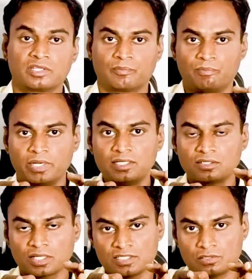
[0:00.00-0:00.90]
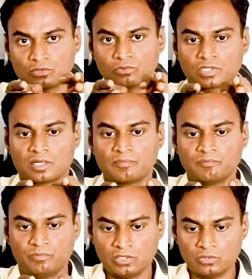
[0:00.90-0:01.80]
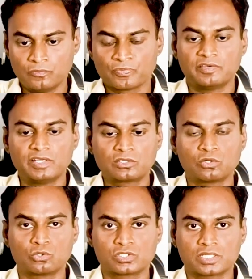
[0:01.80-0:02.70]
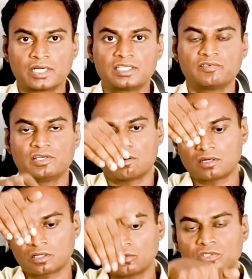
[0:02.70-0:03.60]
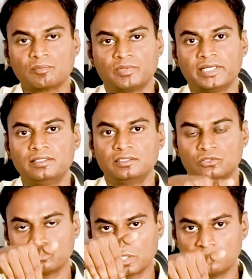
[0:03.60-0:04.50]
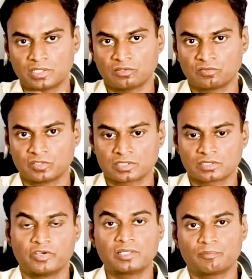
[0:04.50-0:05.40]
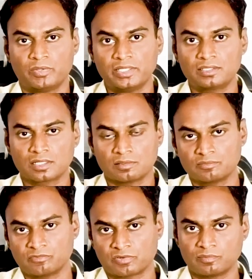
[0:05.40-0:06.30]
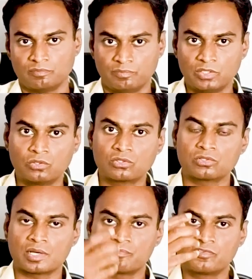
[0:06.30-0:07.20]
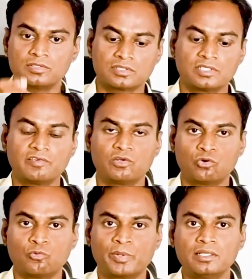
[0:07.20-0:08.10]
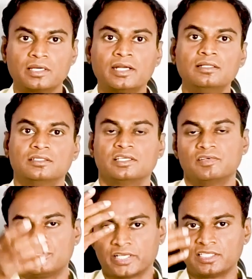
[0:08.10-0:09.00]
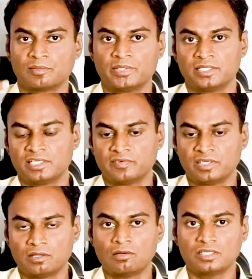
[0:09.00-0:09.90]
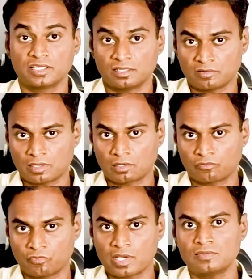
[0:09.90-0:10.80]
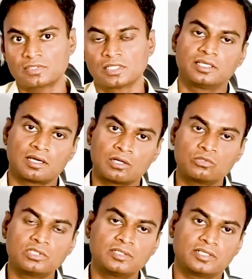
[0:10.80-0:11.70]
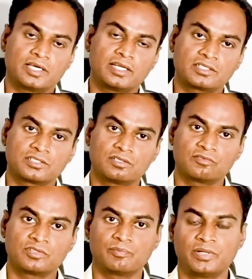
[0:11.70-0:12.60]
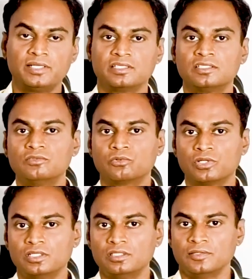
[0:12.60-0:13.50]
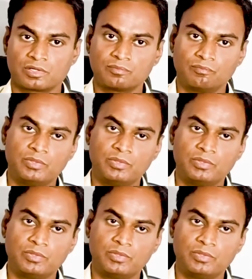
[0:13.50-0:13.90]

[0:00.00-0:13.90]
When the blood tries to come below, they will close and they will not allow the blood to to come downwards. When the blood come from below to upwards, they will open and they will drain the blood. They will not, there are valves, they allow the direction of the blood in only from